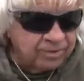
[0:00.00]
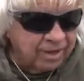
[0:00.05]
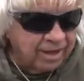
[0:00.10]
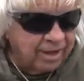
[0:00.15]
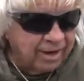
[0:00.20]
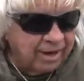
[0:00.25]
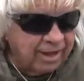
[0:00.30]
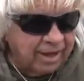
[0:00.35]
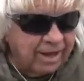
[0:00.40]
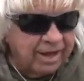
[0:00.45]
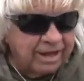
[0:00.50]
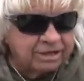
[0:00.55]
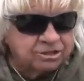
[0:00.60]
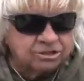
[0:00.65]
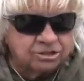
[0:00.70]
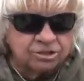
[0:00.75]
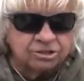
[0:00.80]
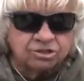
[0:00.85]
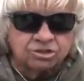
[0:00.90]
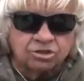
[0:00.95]
And I
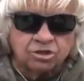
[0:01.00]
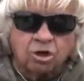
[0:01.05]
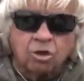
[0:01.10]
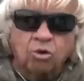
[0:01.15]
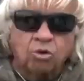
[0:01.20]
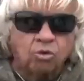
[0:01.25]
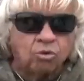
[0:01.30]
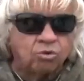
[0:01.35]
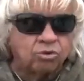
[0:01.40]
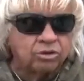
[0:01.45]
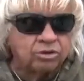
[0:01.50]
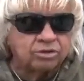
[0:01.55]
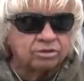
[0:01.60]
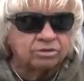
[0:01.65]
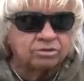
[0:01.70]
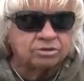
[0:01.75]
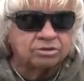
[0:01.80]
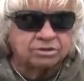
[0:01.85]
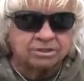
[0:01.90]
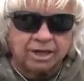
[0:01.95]
actually sold
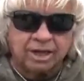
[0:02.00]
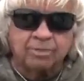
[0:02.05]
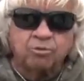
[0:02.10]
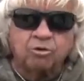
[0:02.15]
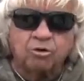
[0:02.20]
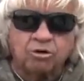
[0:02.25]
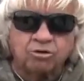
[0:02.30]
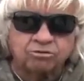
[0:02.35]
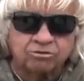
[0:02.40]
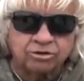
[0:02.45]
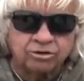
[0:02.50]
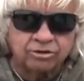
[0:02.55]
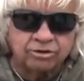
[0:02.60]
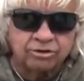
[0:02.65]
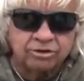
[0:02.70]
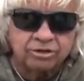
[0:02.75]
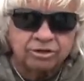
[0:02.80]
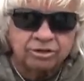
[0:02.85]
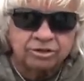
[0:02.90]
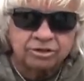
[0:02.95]
Sam
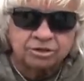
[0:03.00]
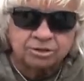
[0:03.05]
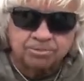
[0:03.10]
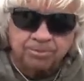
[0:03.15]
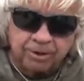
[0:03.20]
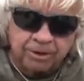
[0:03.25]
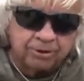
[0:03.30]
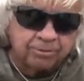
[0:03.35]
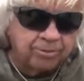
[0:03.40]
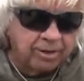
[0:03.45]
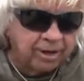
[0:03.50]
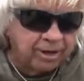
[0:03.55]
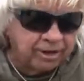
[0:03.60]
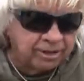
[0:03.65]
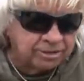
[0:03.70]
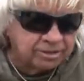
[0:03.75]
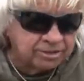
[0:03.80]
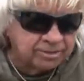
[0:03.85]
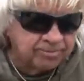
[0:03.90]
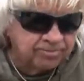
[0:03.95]
Walton
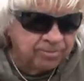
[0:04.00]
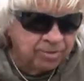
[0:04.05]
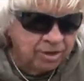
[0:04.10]
spinnerbaits